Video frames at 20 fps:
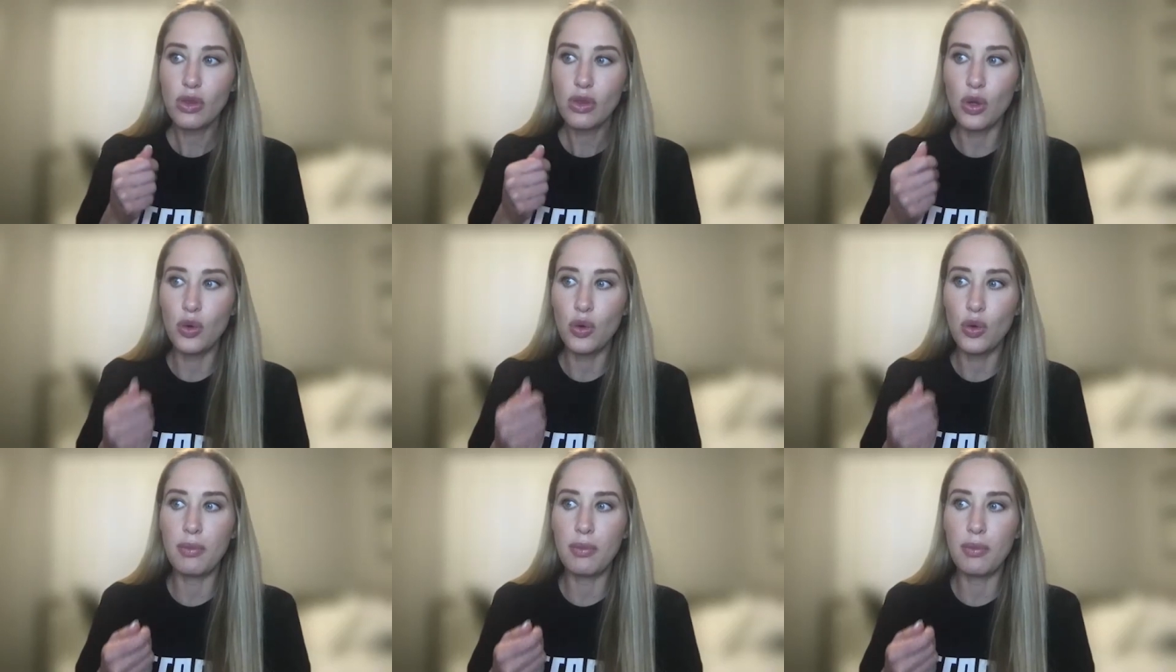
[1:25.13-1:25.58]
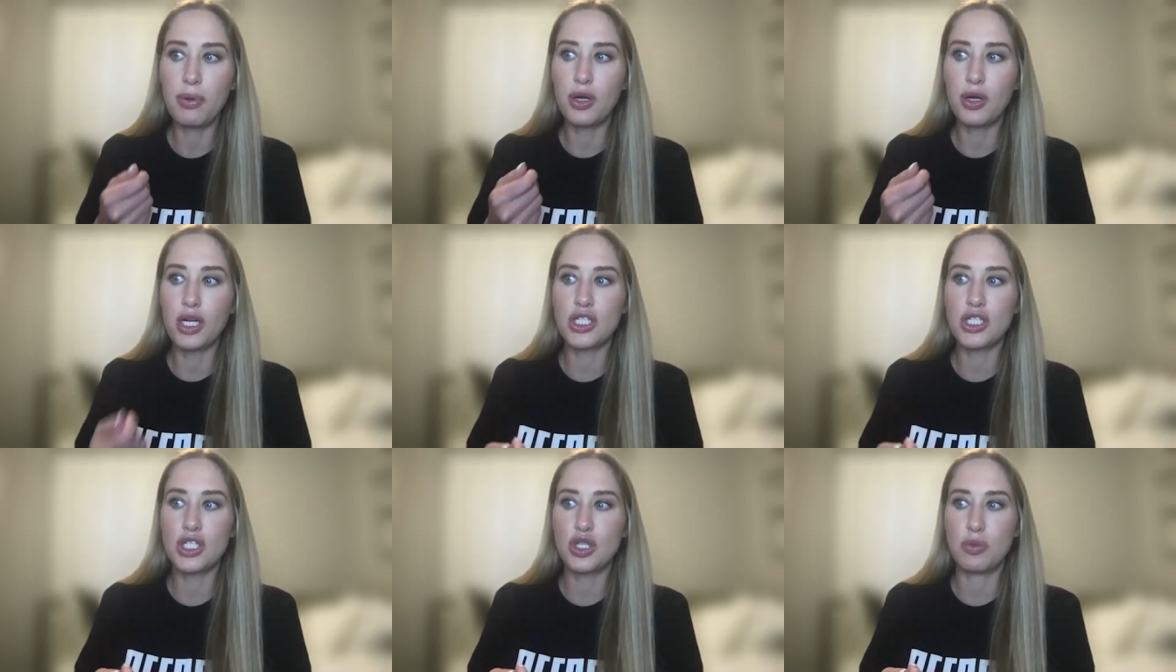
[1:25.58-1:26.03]
who are put
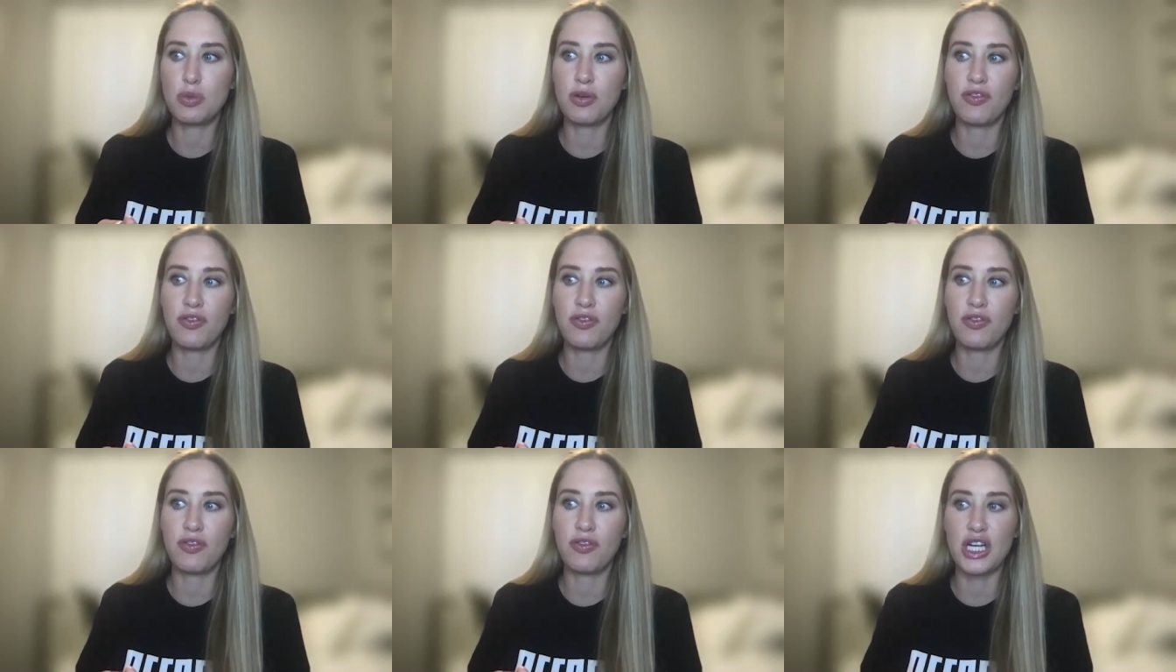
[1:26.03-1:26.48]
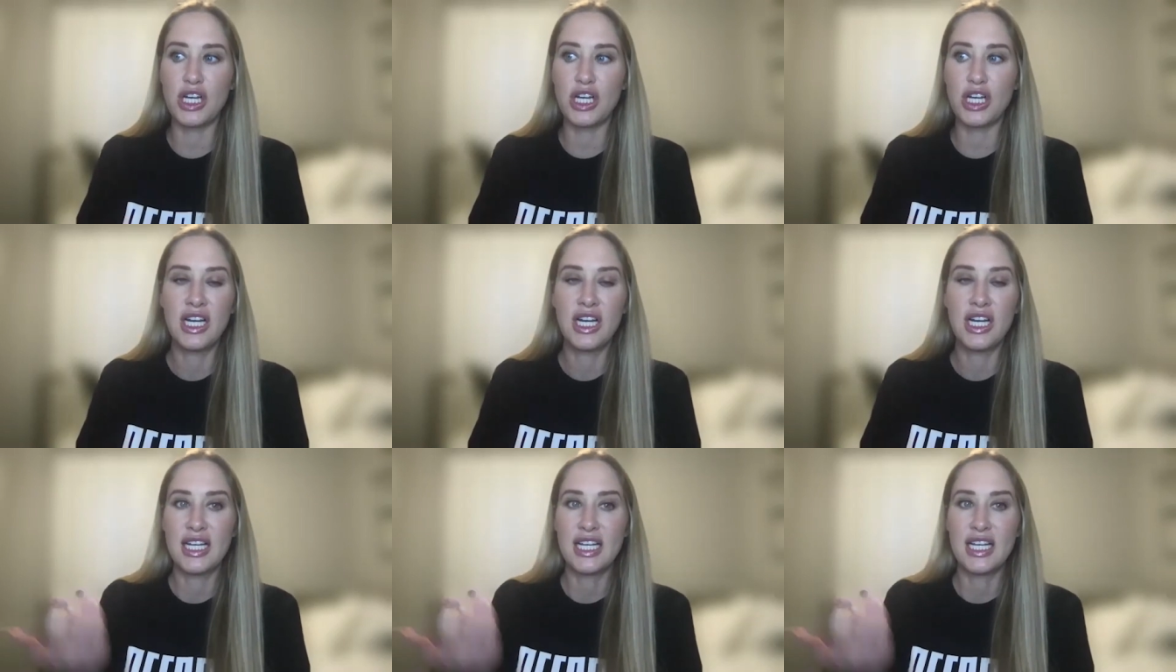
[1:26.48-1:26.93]
on
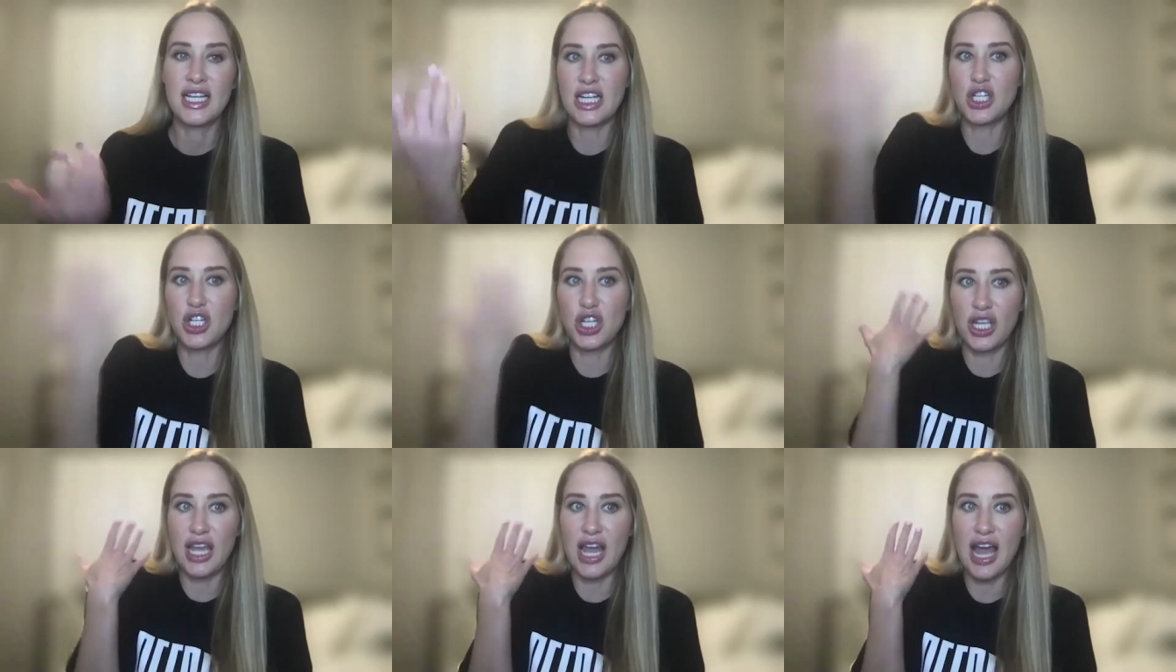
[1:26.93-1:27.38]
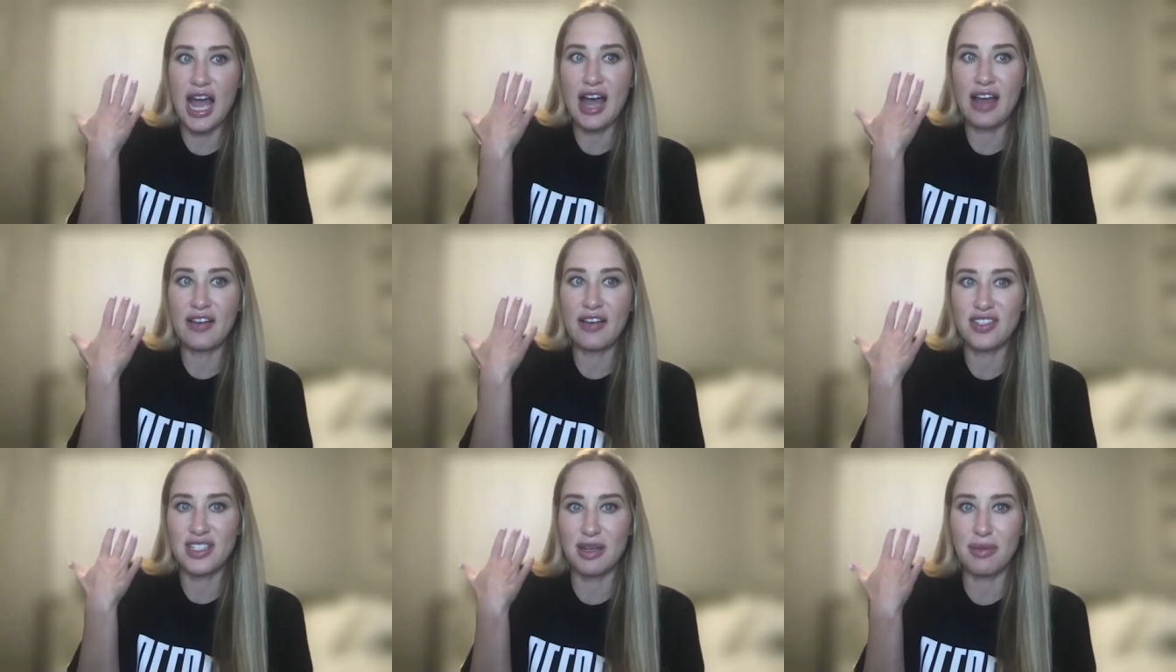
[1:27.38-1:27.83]
supervision essentially
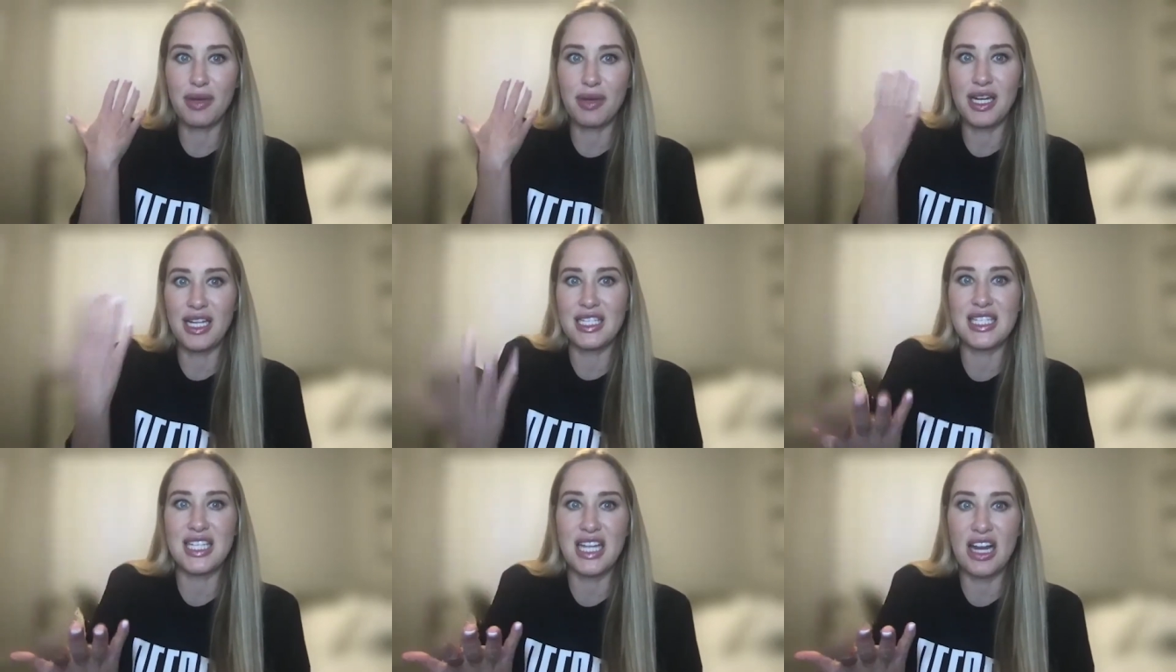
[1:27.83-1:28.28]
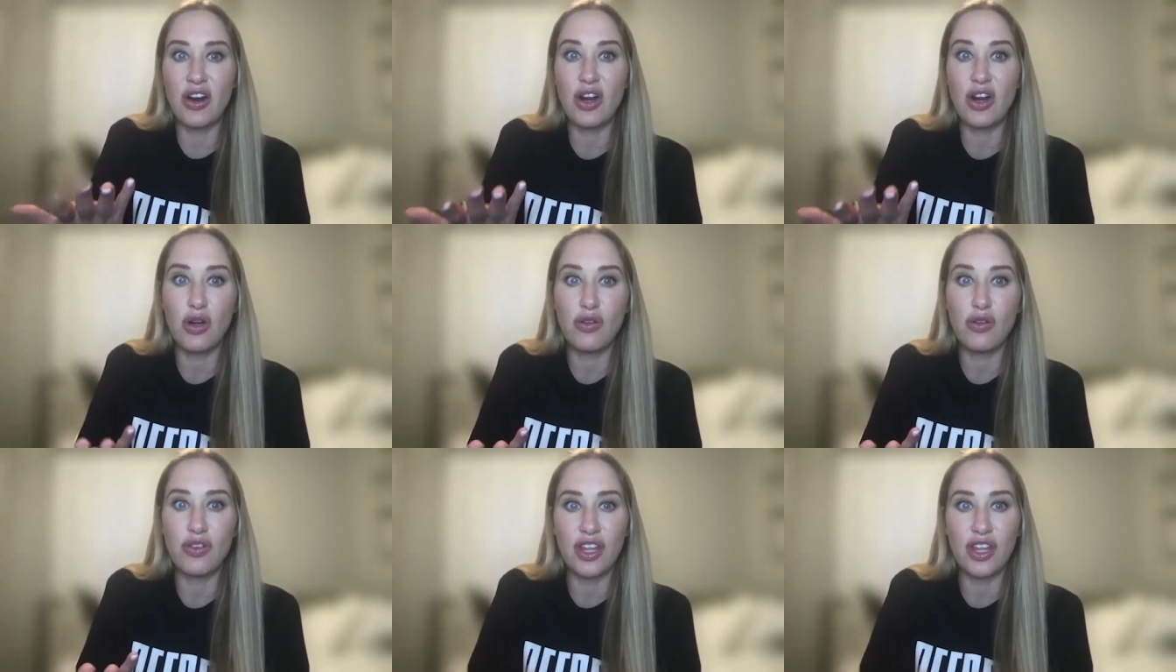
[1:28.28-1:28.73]
have somebody
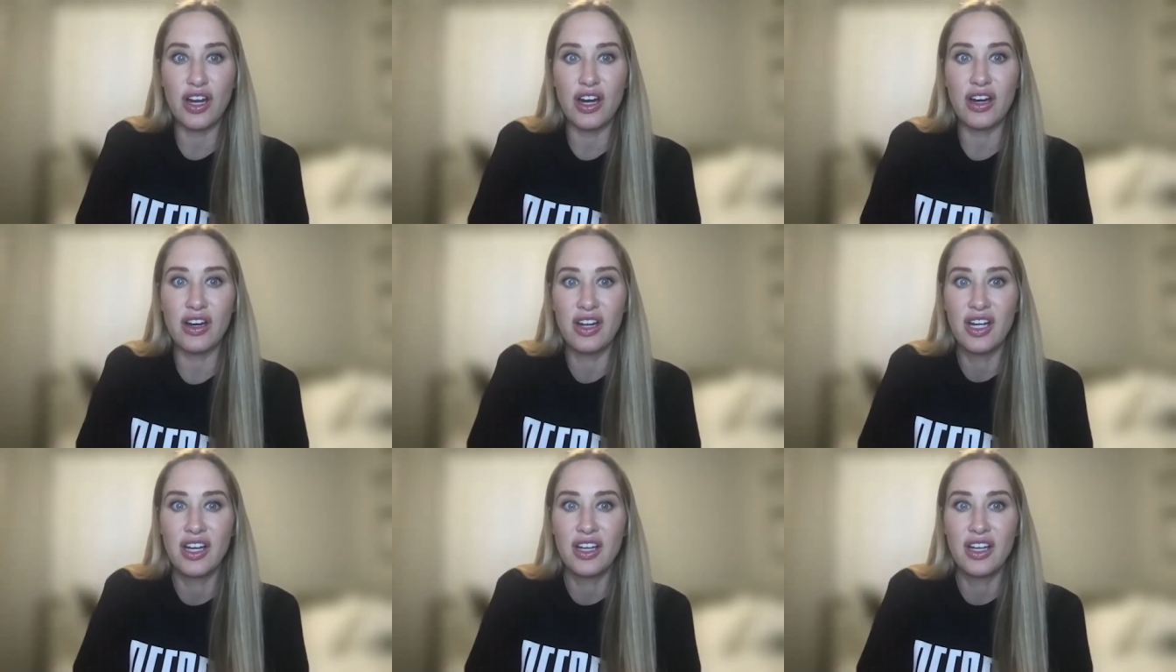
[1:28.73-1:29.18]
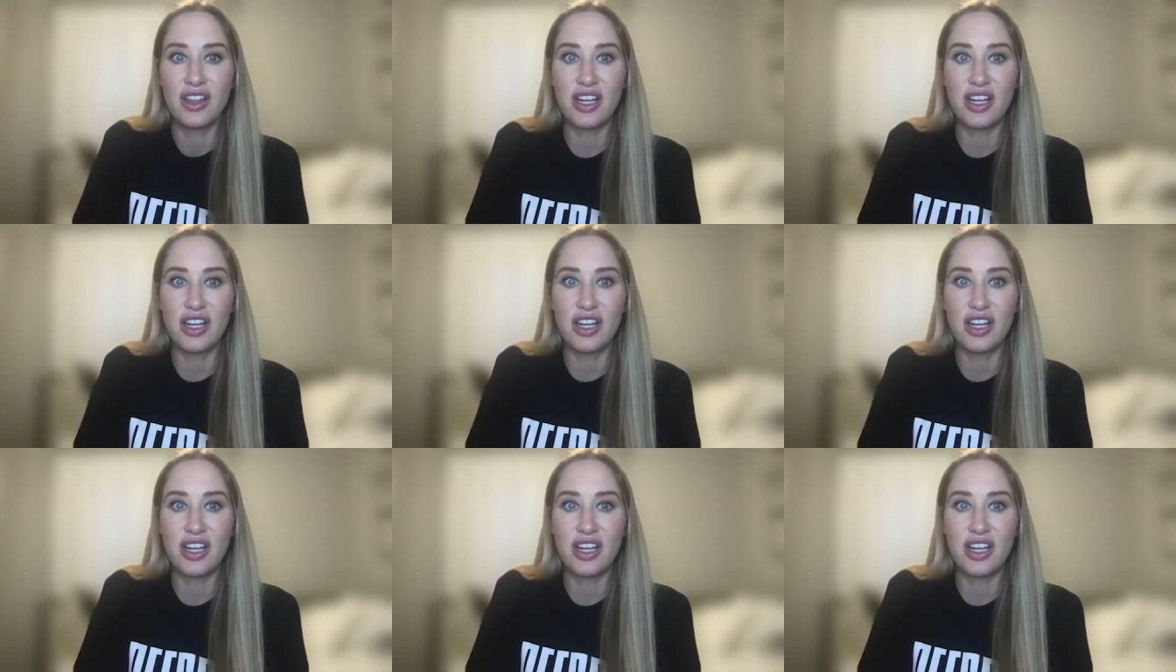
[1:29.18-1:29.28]
staring over their